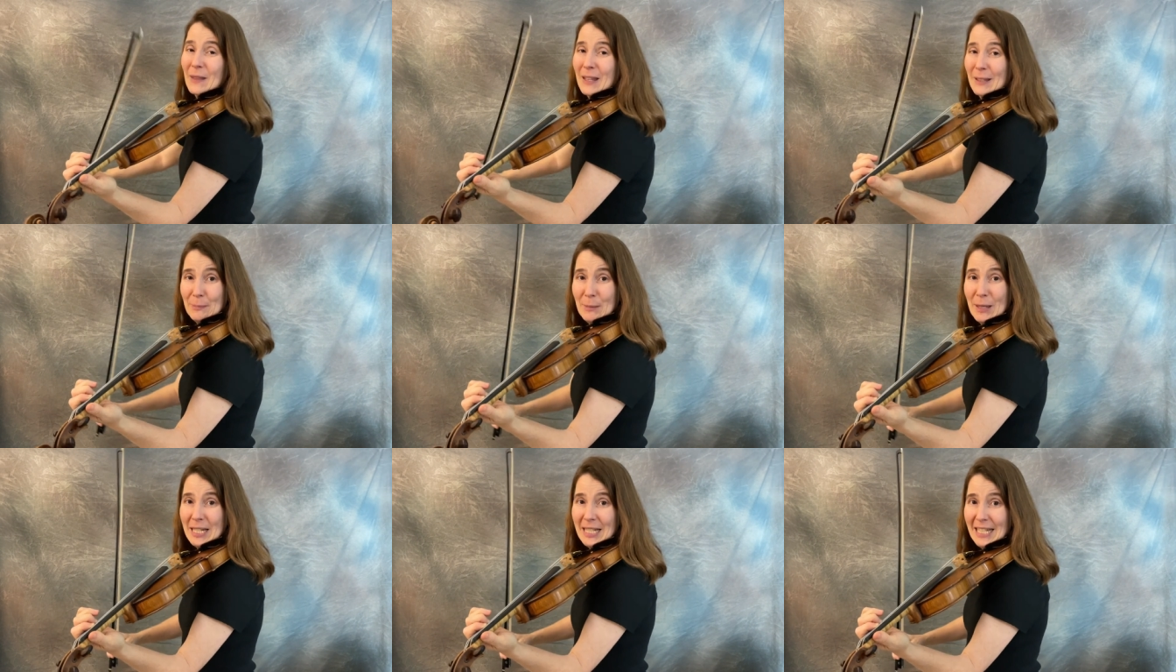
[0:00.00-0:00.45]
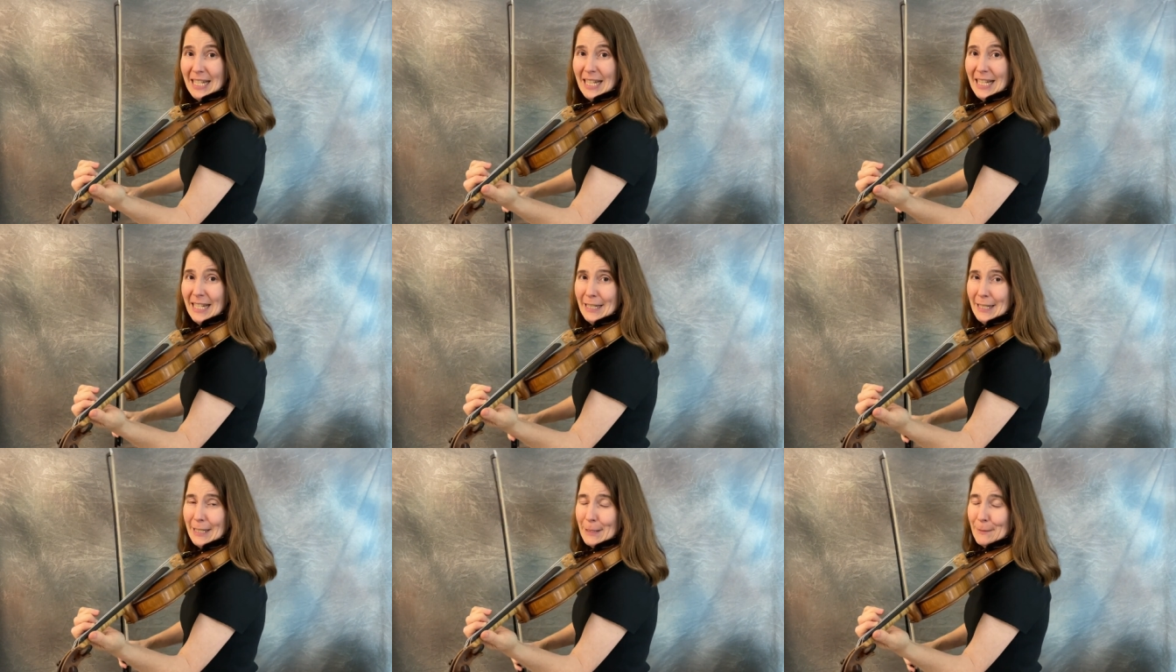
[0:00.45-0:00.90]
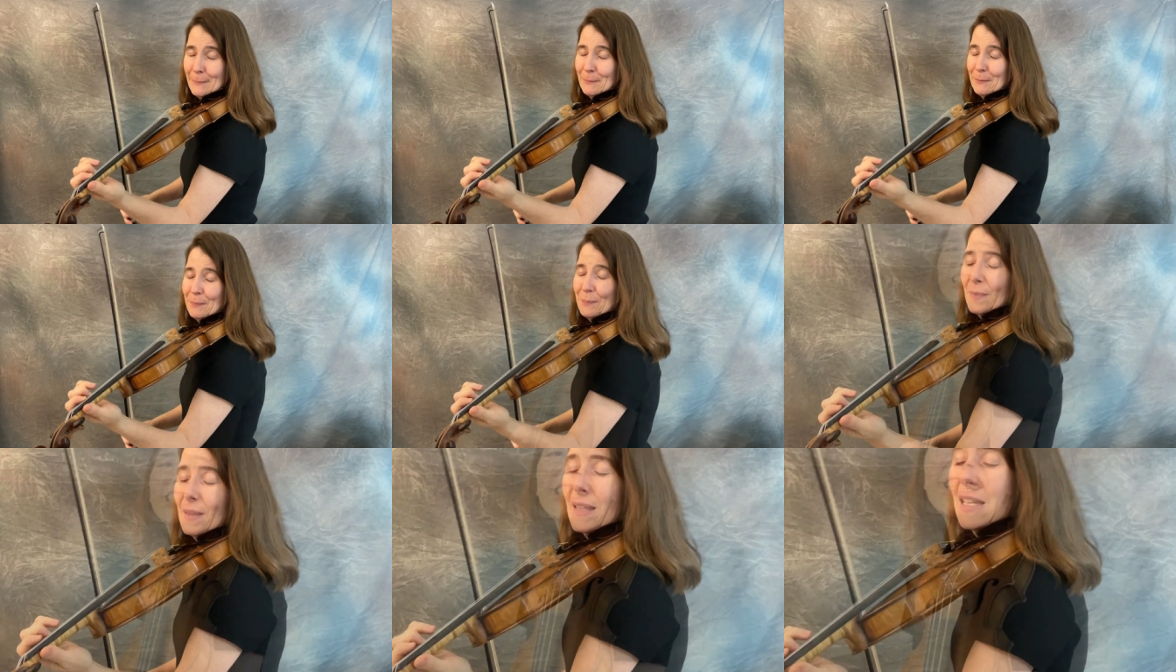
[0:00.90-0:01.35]
Make sense?
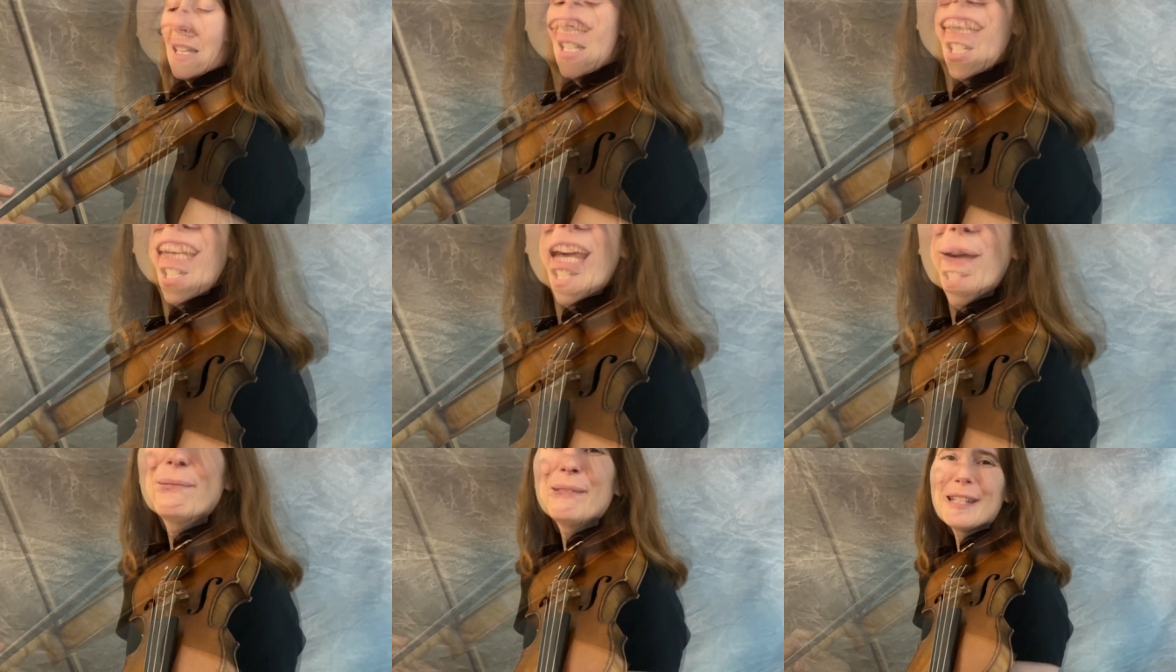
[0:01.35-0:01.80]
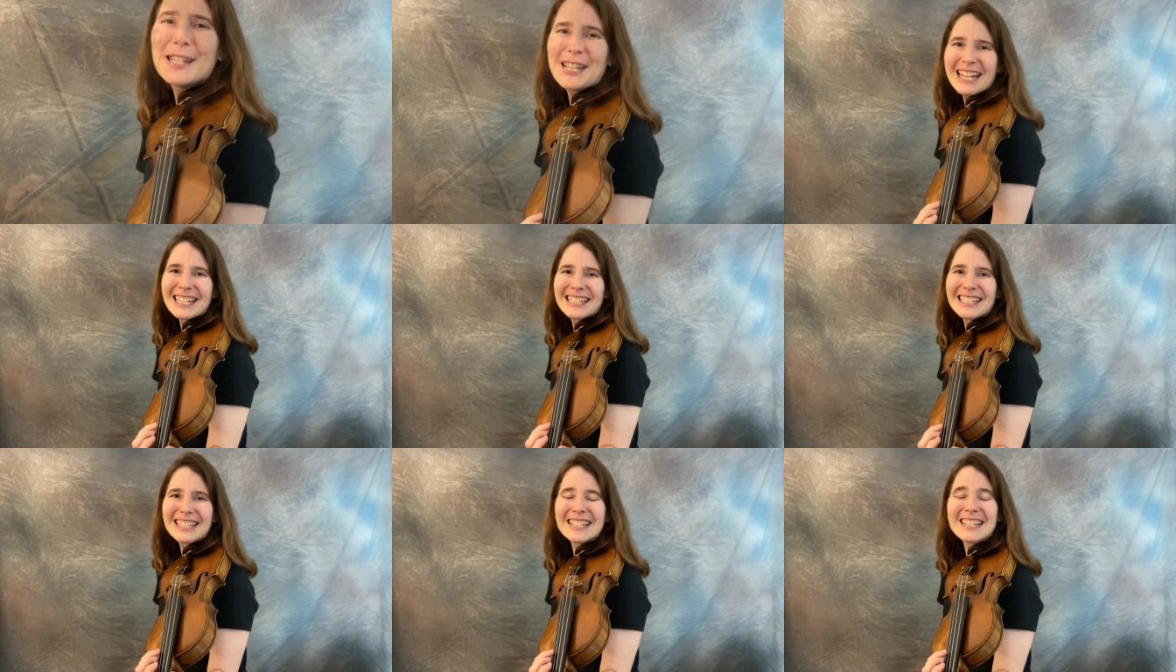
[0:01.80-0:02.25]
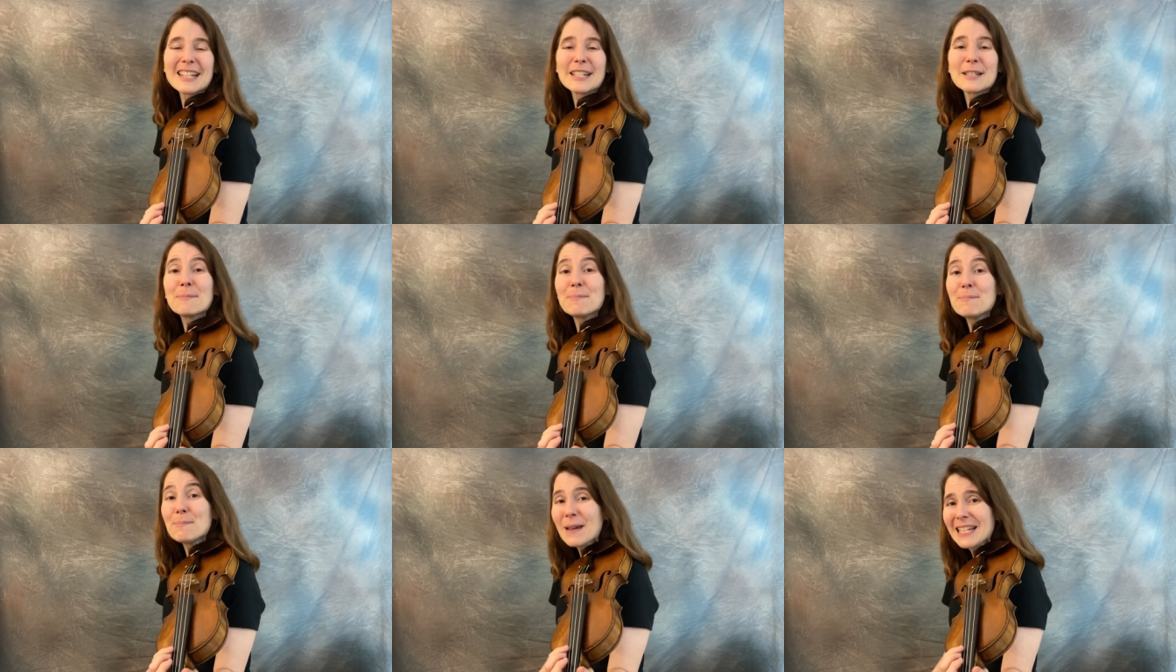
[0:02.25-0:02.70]
Tommy Jackson
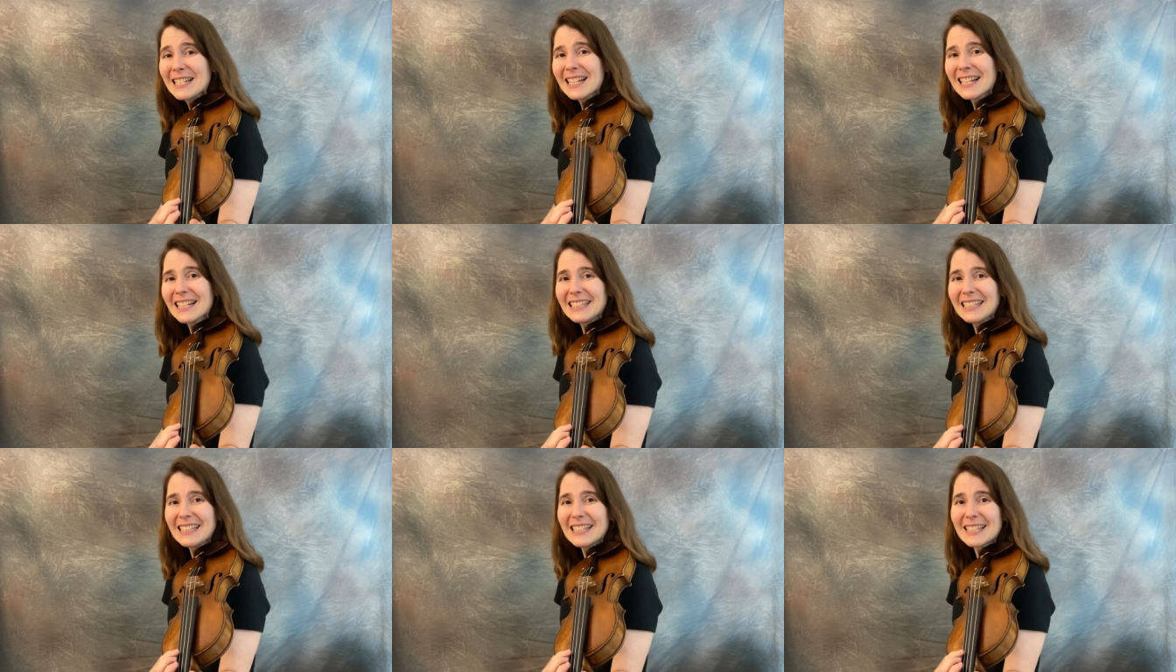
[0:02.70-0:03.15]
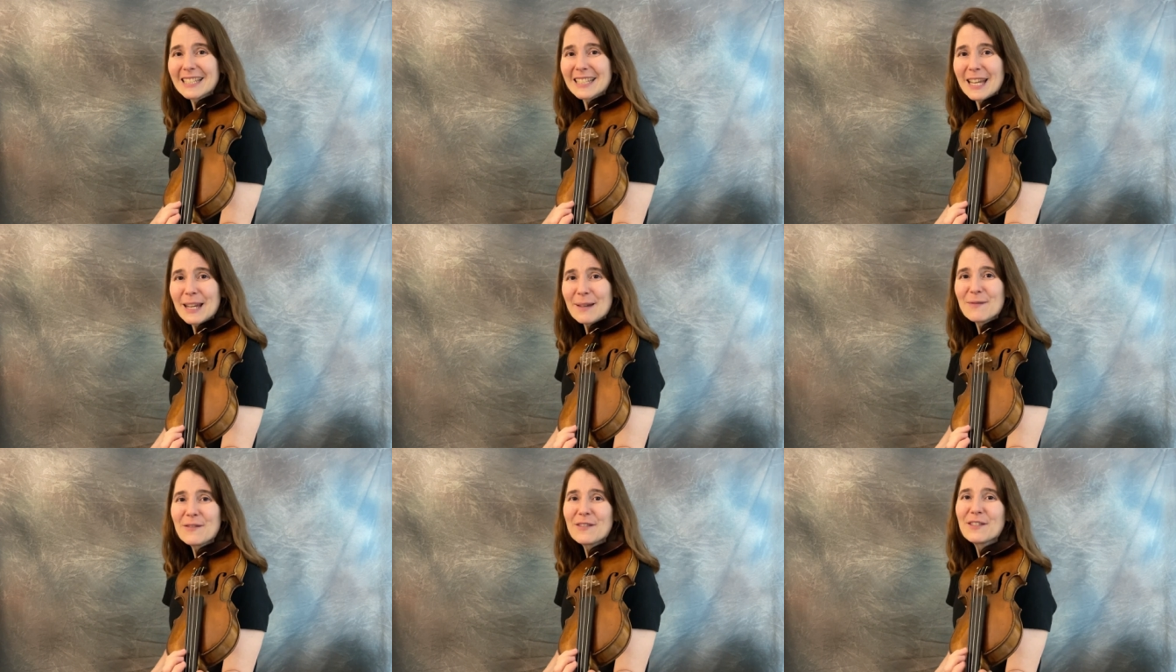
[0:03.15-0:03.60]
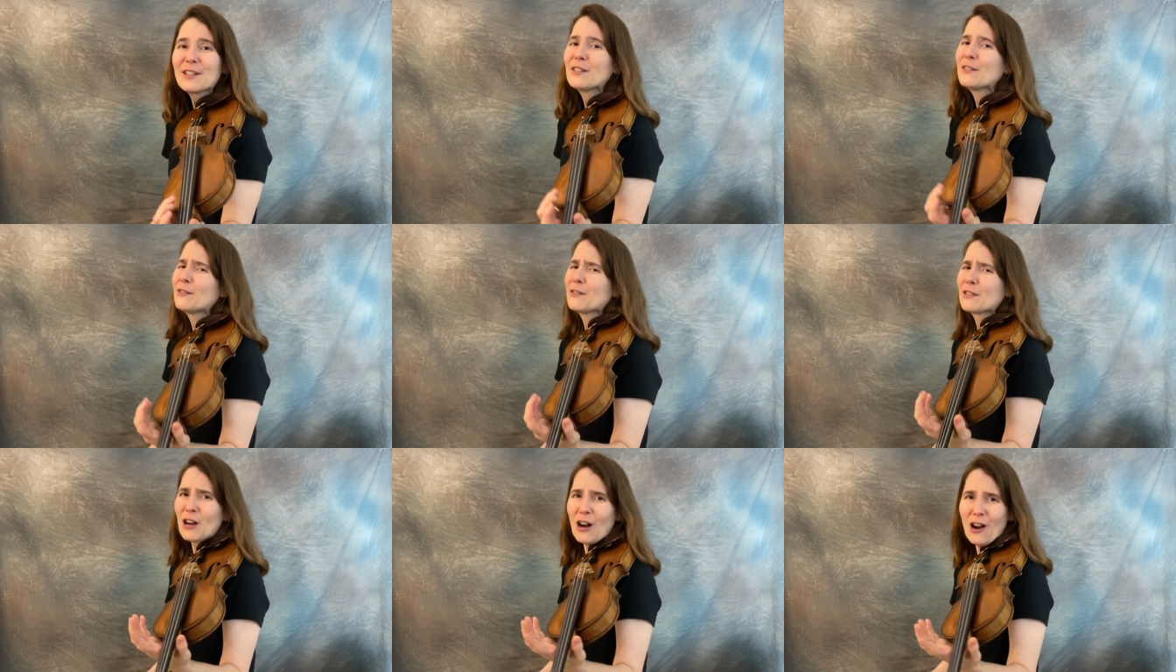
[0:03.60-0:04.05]
does basically the same
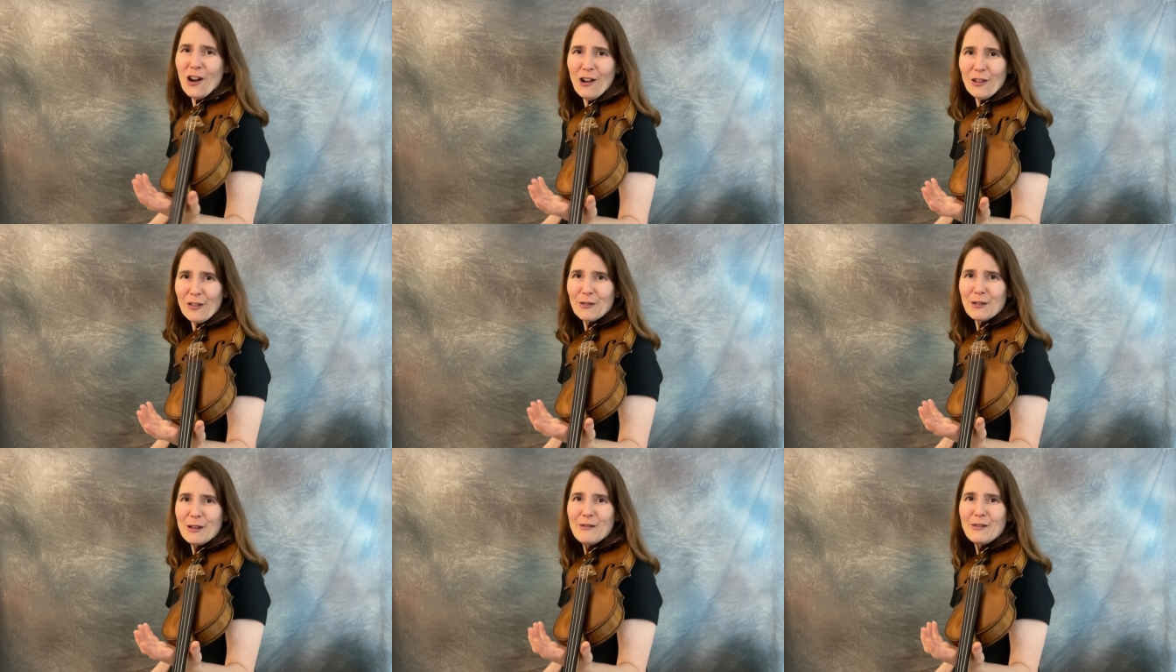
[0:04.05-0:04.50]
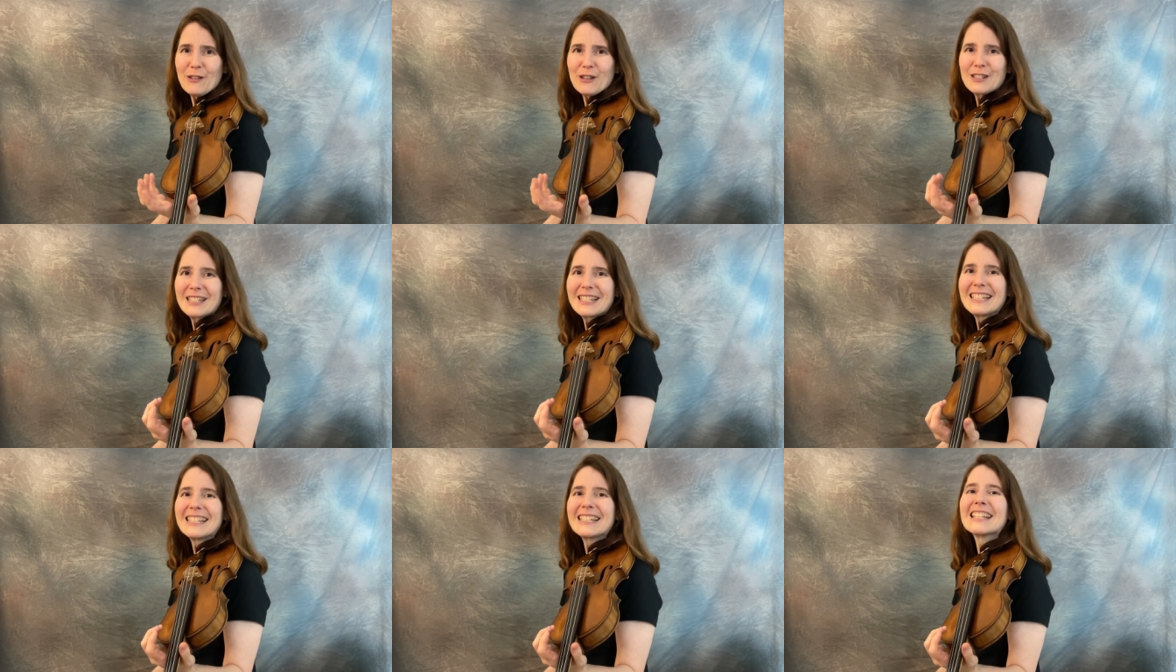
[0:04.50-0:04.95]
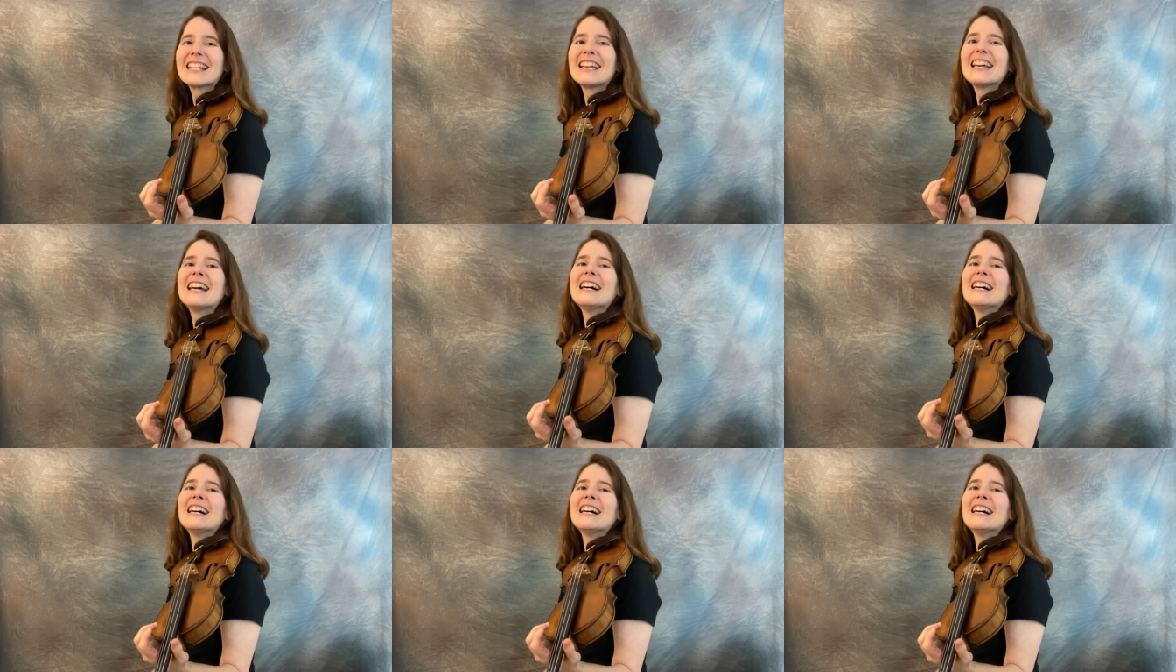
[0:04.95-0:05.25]
fill for all three verses.